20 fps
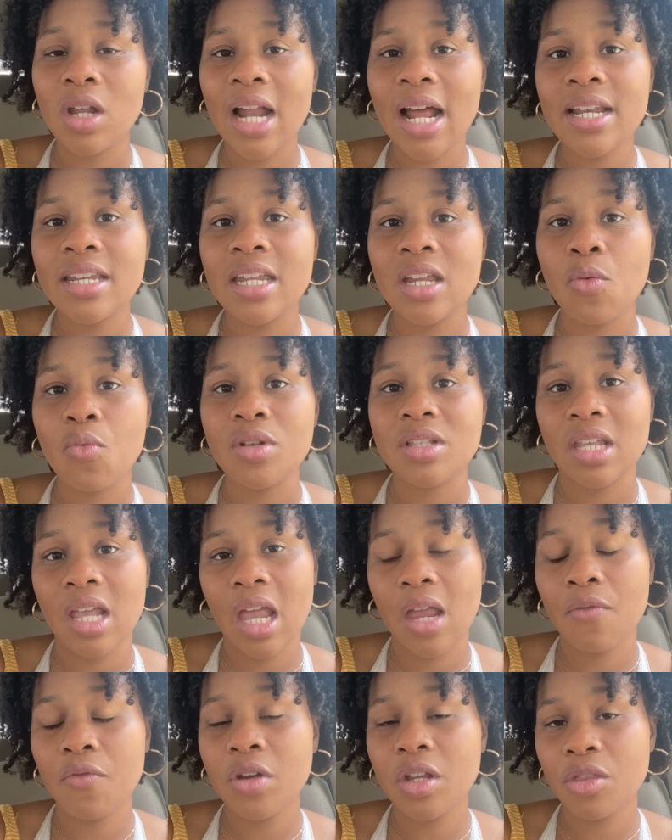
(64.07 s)
I did was
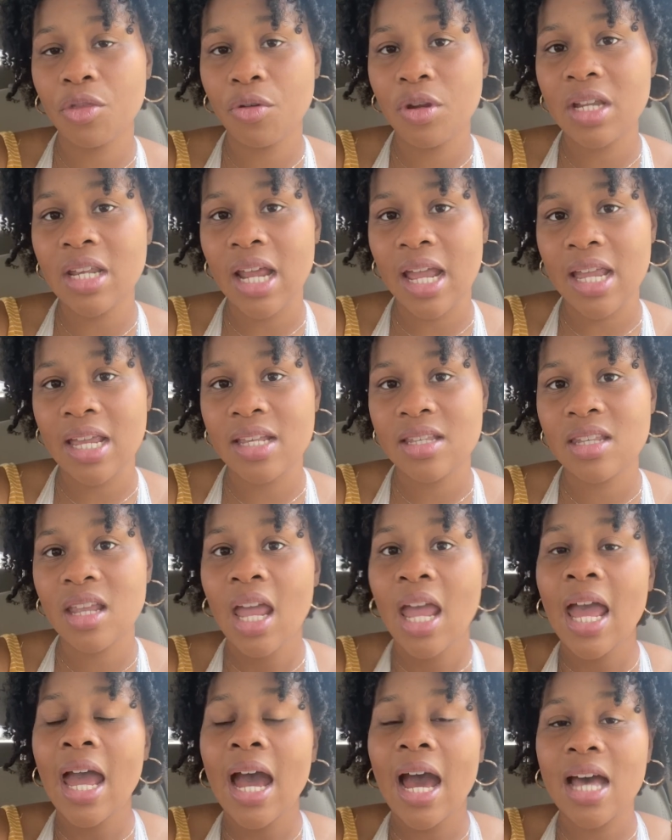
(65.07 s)
every 3 days
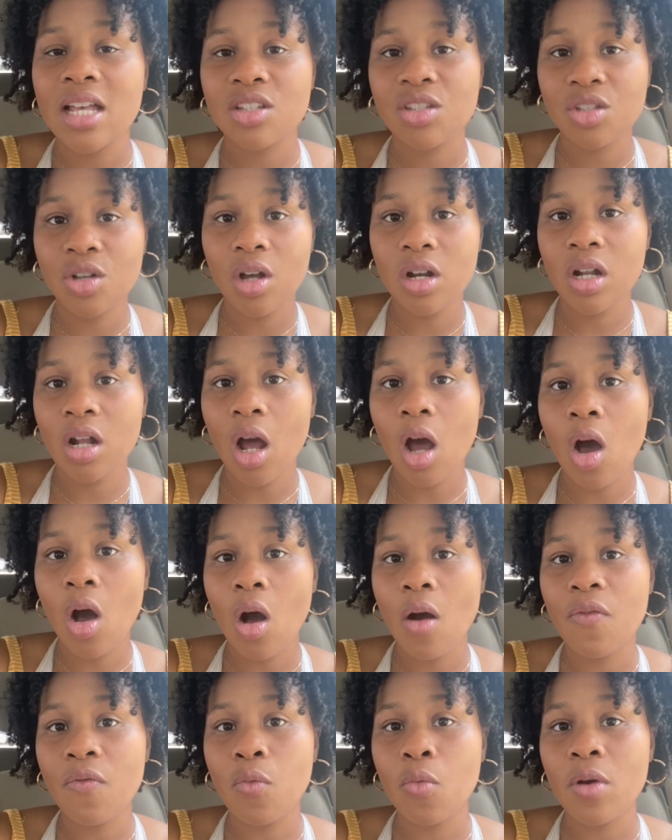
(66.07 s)
I started
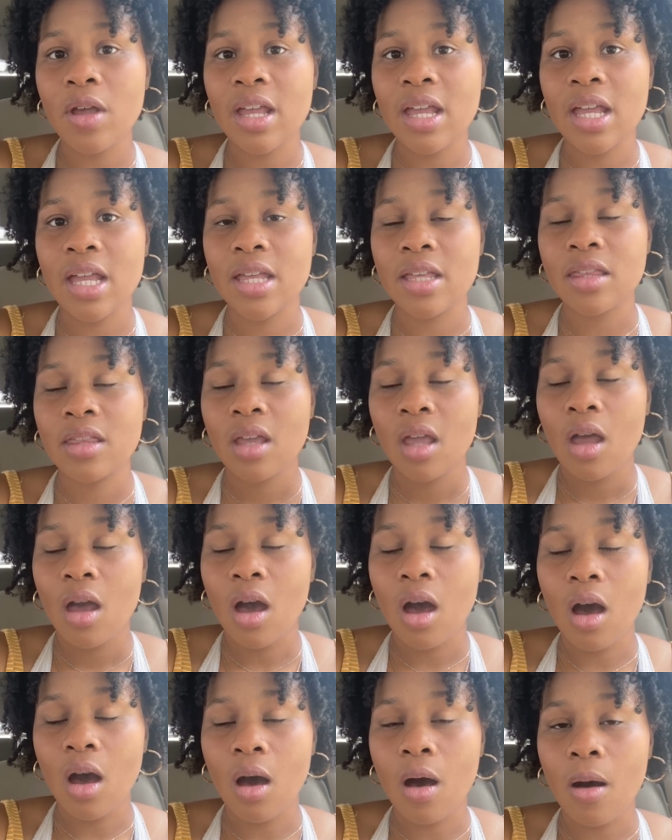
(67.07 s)
off with
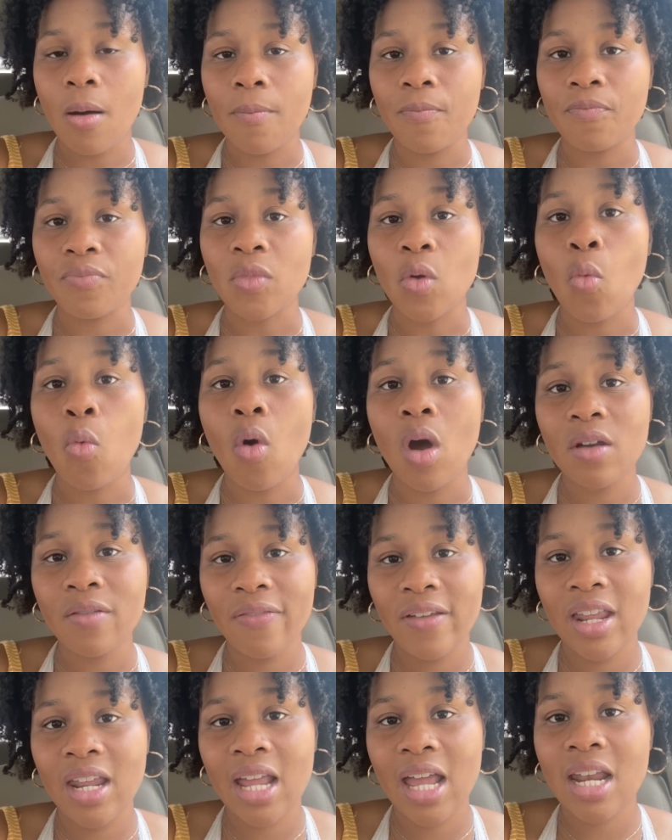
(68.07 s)
one
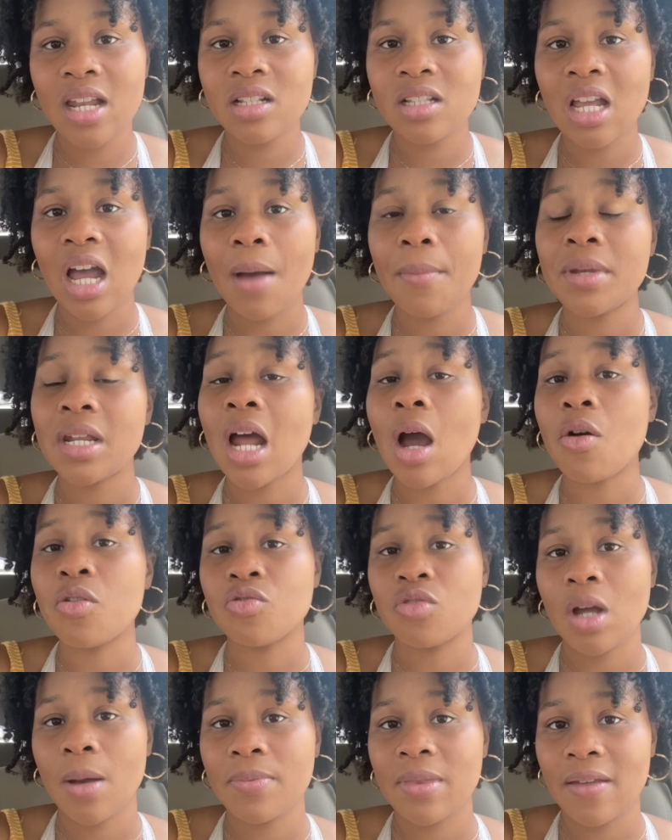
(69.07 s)
feeding at a time, and I would
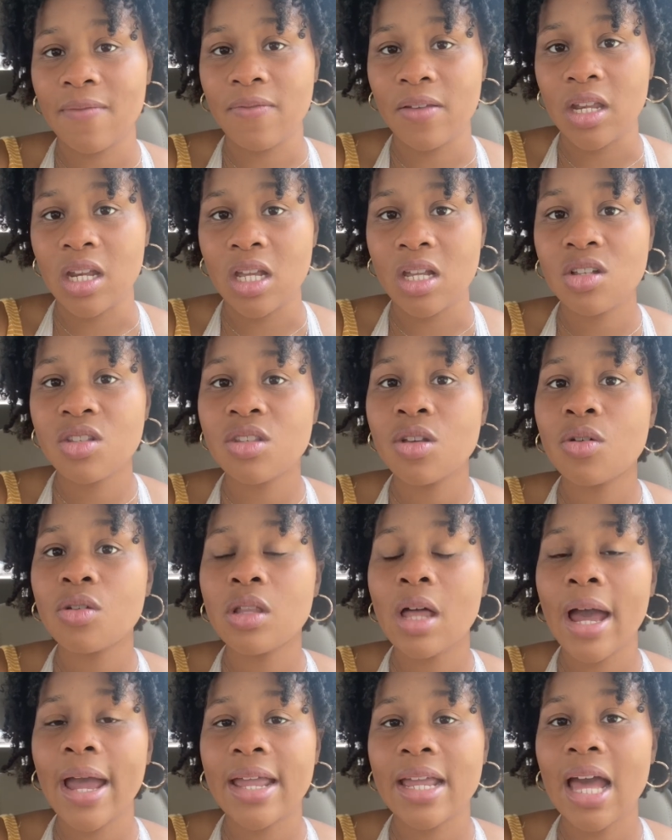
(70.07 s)
drop that feeding. So
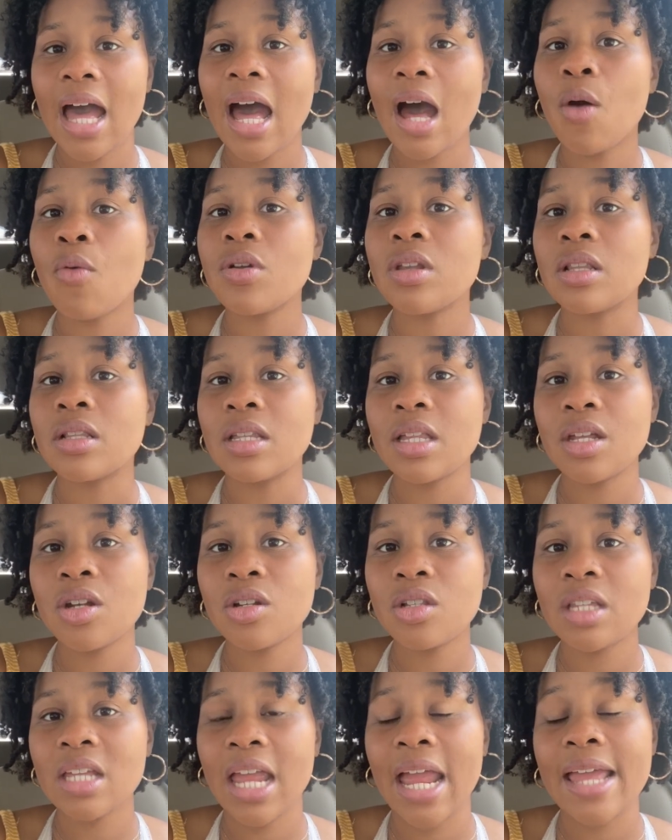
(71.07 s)
like I would
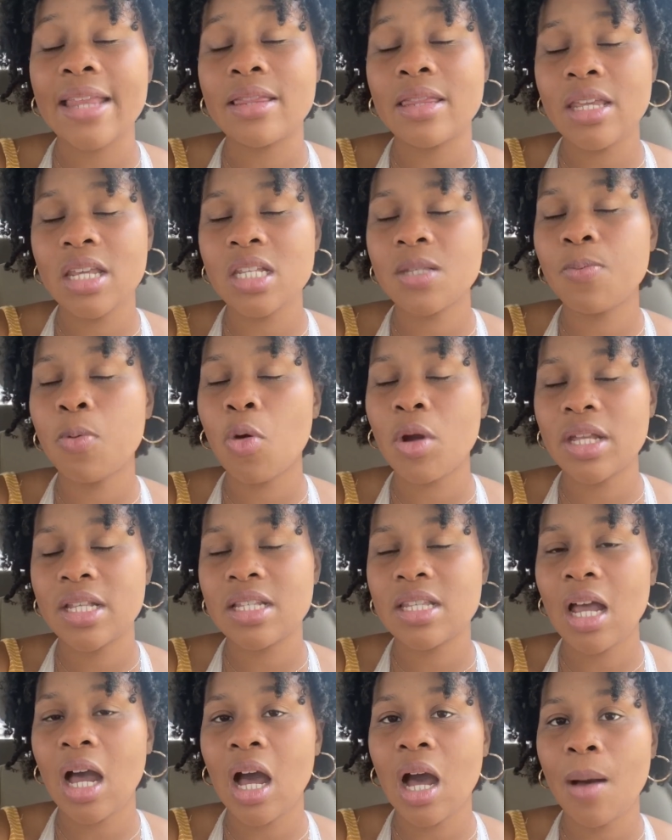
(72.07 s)
literally, at this point in
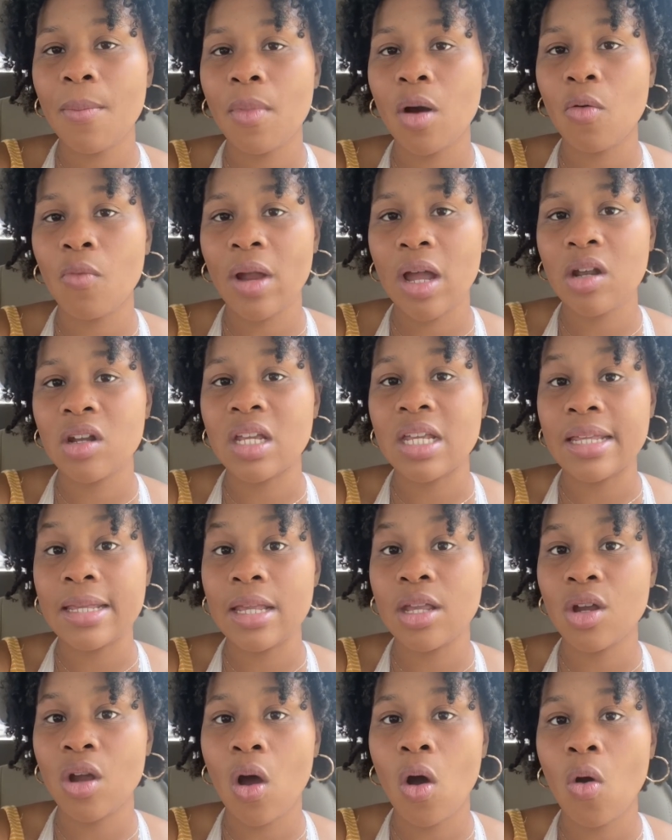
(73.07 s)
time, around a
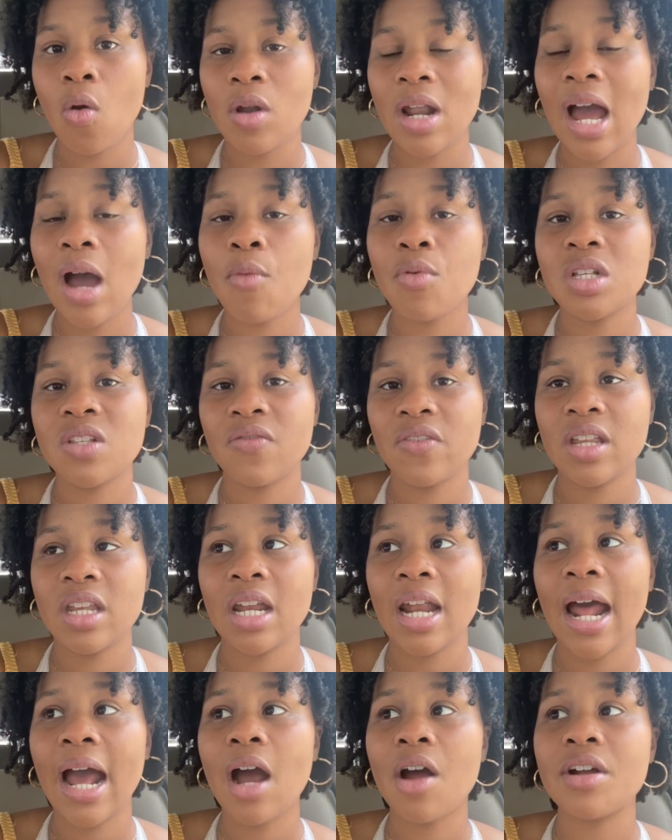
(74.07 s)
year old, I was feeding
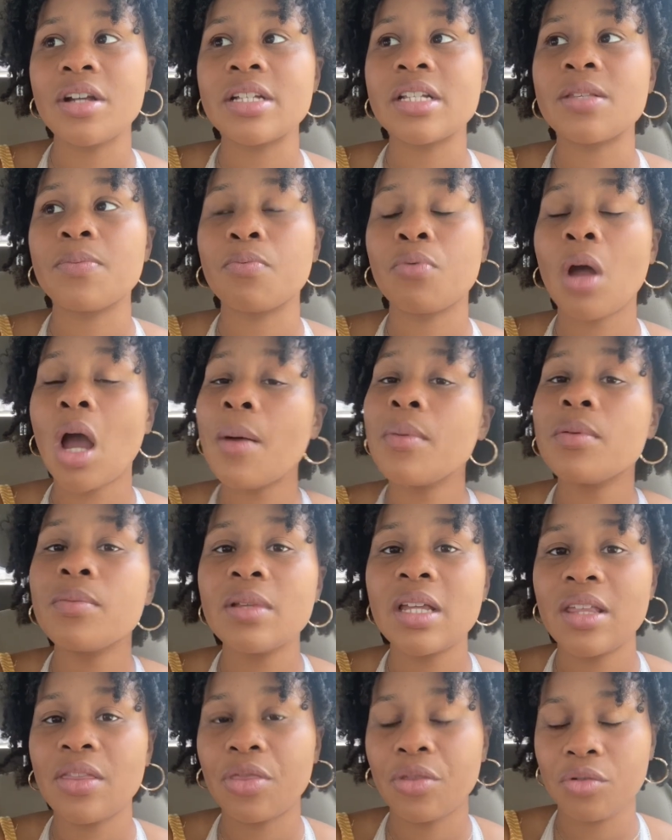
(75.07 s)
Iris
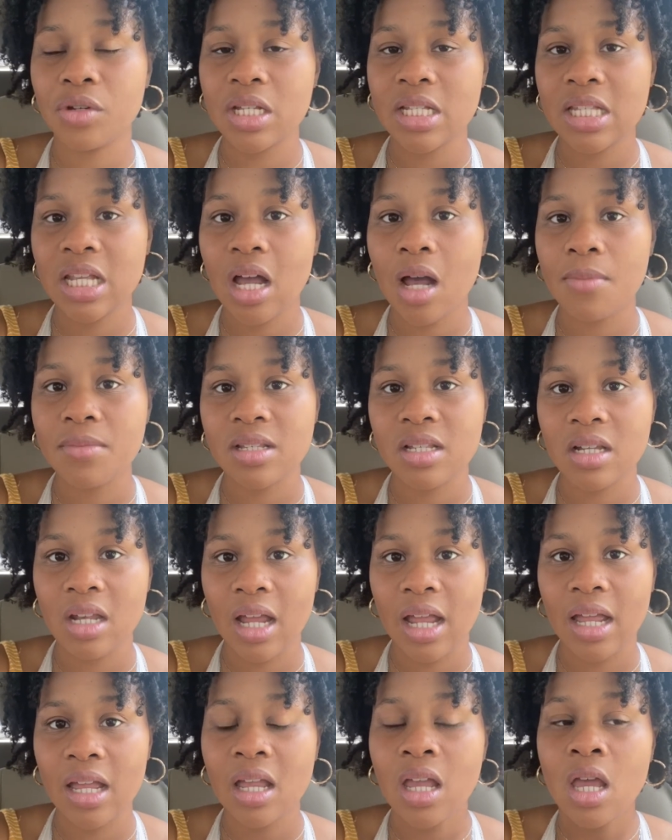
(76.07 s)
probably 3 times a
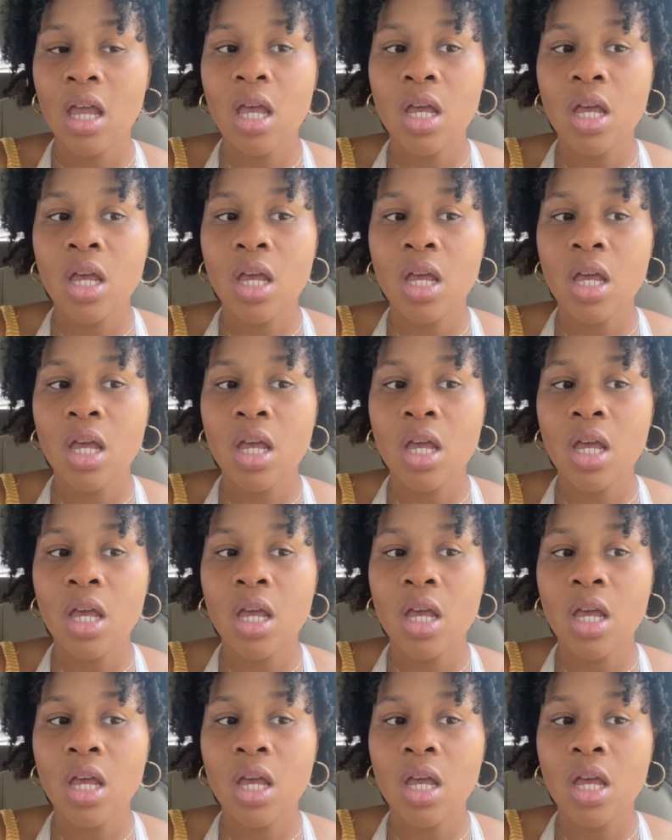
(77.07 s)
day.